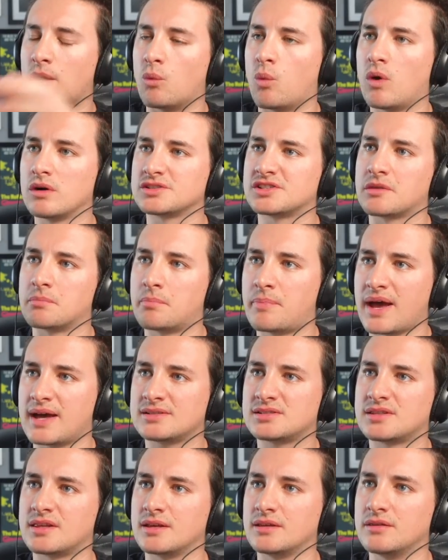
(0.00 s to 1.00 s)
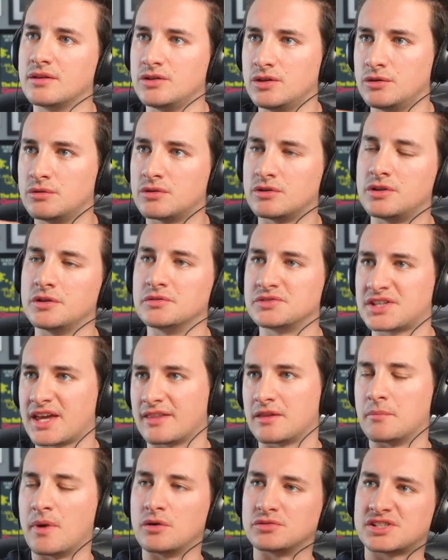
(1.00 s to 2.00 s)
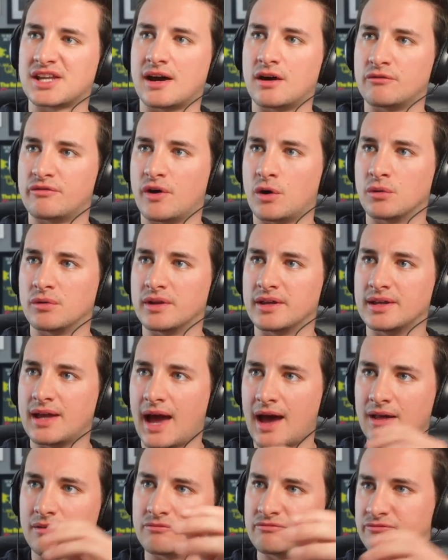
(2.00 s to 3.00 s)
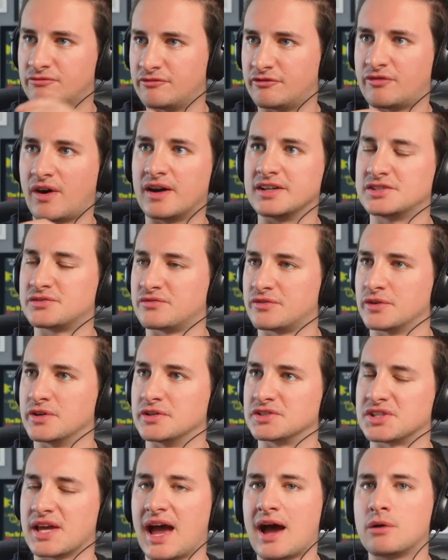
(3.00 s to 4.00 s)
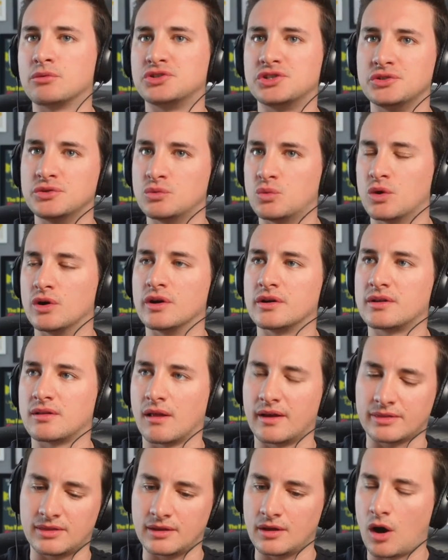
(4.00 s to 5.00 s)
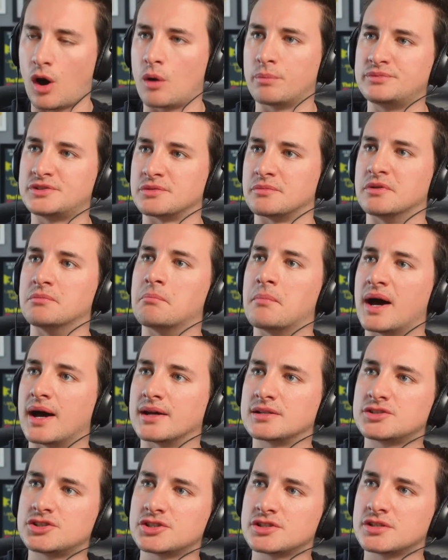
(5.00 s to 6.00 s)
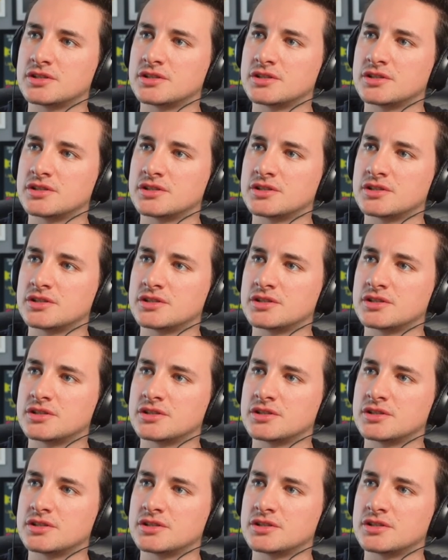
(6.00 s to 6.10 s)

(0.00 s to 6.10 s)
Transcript: What's the best thing that you can do to get the most out of Ole, and vice versa? How would you work like the optimum match?